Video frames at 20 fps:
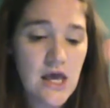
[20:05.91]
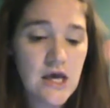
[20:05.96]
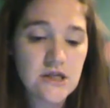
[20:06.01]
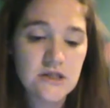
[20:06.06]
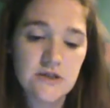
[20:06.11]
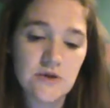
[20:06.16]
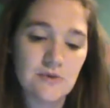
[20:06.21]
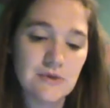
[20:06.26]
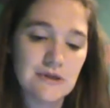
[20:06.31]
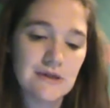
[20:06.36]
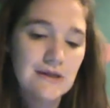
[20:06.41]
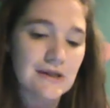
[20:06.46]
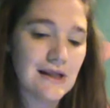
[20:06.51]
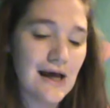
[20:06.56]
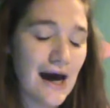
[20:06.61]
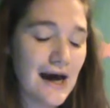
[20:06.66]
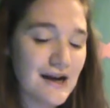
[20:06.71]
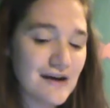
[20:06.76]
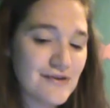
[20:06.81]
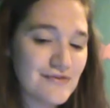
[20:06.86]
So a
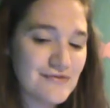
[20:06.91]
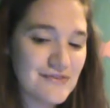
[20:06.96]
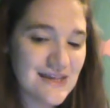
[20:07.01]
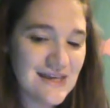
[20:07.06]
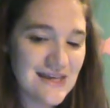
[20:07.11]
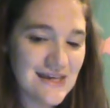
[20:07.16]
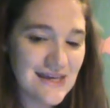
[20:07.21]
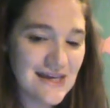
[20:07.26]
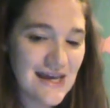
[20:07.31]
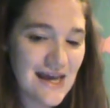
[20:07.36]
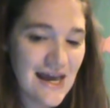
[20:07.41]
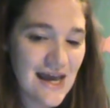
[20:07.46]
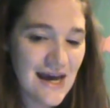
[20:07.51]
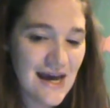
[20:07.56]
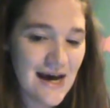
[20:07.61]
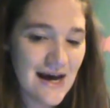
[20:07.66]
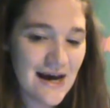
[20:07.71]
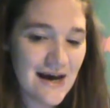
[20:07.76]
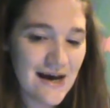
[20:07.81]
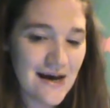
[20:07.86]
lot of the
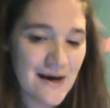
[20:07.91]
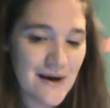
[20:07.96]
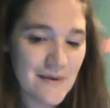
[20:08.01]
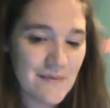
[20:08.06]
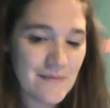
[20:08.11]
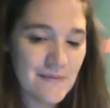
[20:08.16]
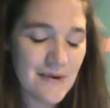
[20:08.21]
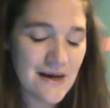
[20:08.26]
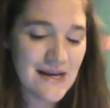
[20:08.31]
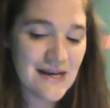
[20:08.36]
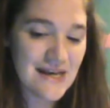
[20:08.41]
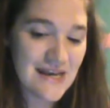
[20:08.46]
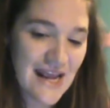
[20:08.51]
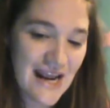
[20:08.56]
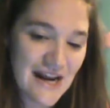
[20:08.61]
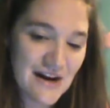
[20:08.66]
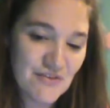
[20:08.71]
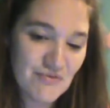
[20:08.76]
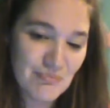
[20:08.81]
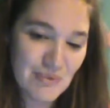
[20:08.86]

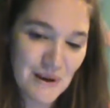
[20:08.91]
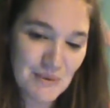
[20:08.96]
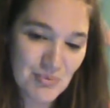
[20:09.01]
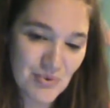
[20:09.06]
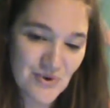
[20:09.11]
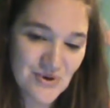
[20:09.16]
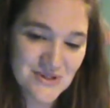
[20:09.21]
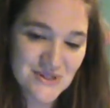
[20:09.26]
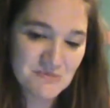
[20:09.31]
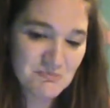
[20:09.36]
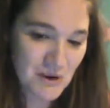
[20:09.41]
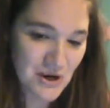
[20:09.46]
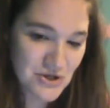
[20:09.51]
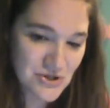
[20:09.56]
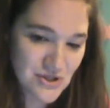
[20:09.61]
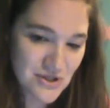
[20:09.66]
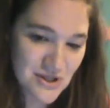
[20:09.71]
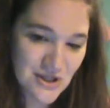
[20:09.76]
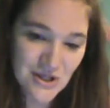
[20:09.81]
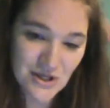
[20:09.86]
Native people,
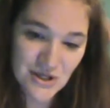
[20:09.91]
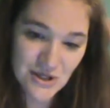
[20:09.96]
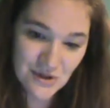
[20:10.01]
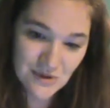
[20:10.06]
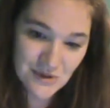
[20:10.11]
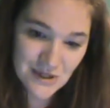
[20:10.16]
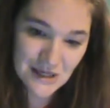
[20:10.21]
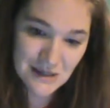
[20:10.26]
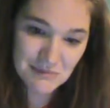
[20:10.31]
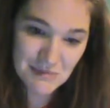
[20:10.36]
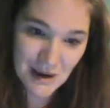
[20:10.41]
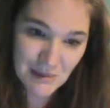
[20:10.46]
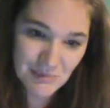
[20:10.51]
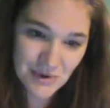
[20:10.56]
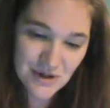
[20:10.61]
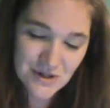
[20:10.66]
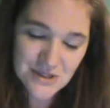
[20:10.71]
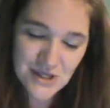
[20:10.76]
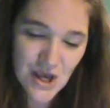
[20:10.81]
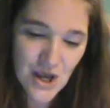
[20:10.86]
especially the union
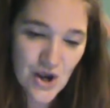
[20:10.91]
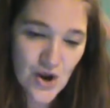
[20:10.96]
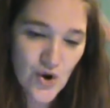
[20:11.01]
members,